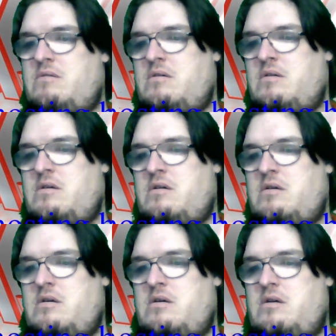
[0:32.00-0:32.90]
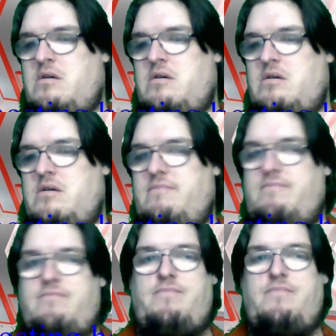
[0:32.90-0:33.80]

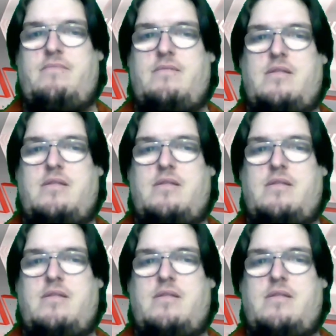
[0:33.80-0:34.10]
No one is speaking in this clip.